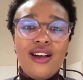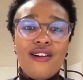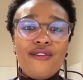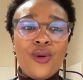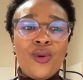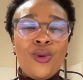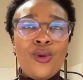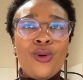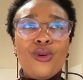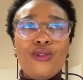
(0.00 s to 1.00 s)

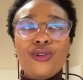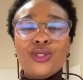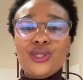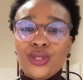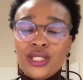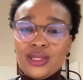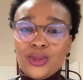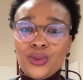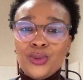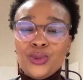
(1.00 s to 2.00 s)
for students
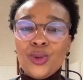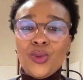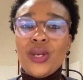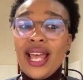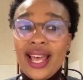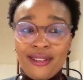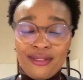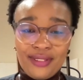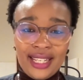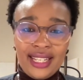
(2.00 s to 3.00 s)
who don't
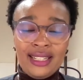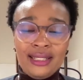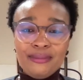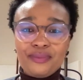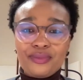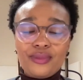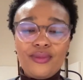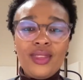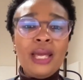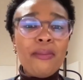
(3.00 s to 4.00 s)
have like a
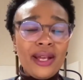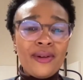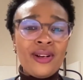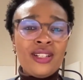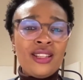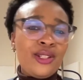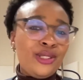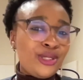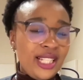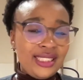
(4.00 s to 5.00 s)
background in the
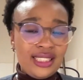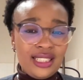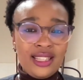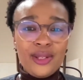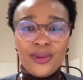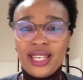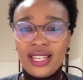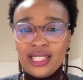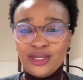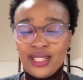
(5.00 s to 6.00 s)
education in the
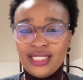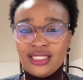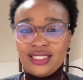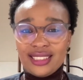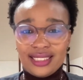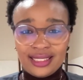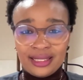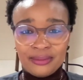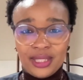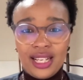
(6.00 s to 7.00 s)
UK education
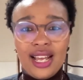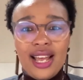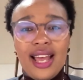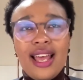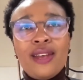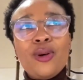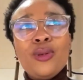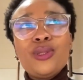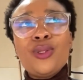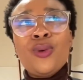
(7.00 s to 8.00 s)
system? And
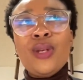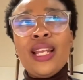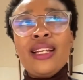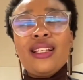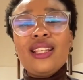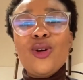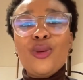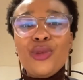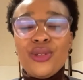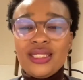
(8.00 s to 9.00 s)
also like the
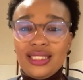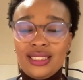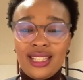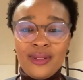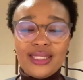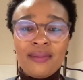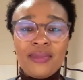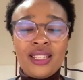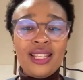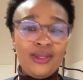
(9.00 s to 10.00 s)
community, that was
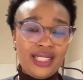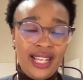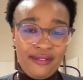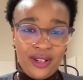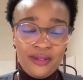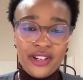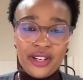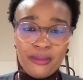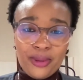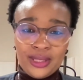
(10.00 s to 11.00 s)
something that I found very
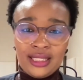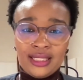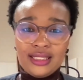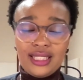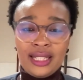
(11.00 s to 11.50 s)
important,